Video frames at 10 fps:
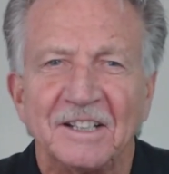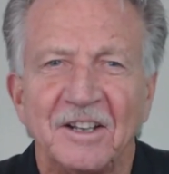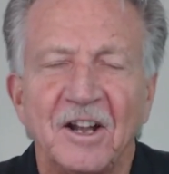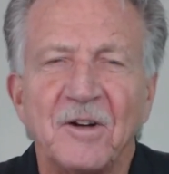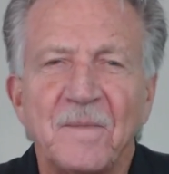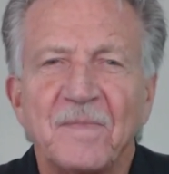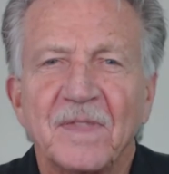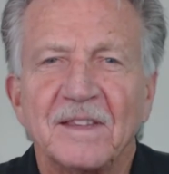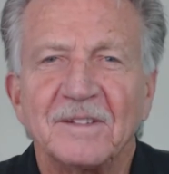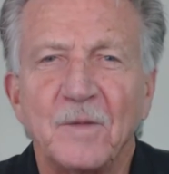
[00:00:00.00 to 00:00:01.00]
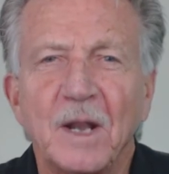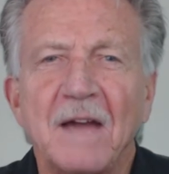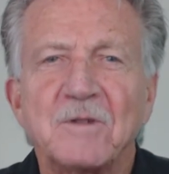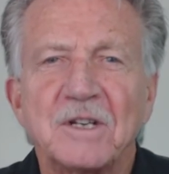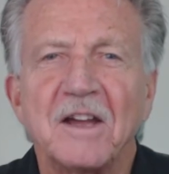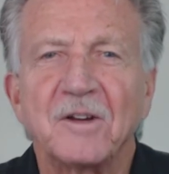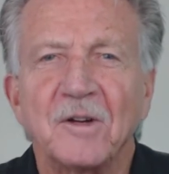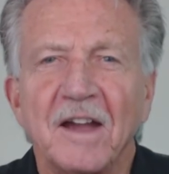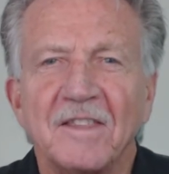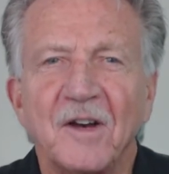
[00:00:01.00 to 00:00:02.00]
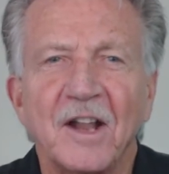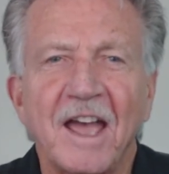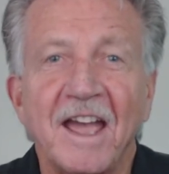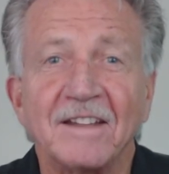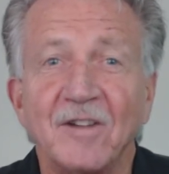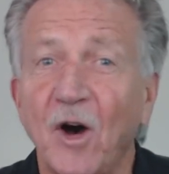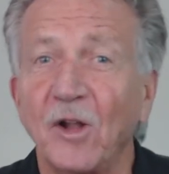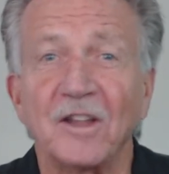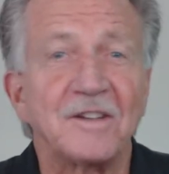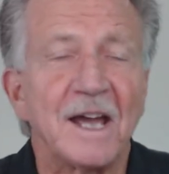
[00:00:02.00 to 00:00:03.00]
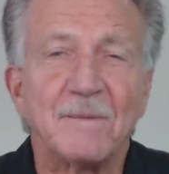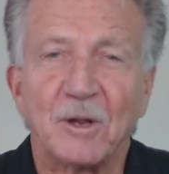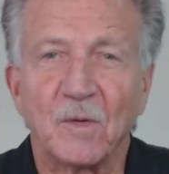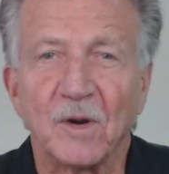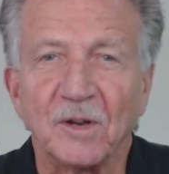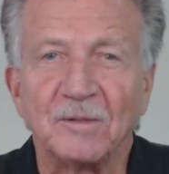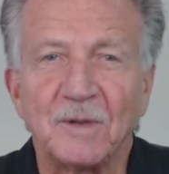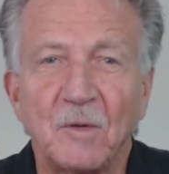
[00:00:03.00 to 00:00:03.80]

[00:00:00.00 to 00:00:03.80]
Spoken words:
You know, when I was younger, I thought I had all the time in the world,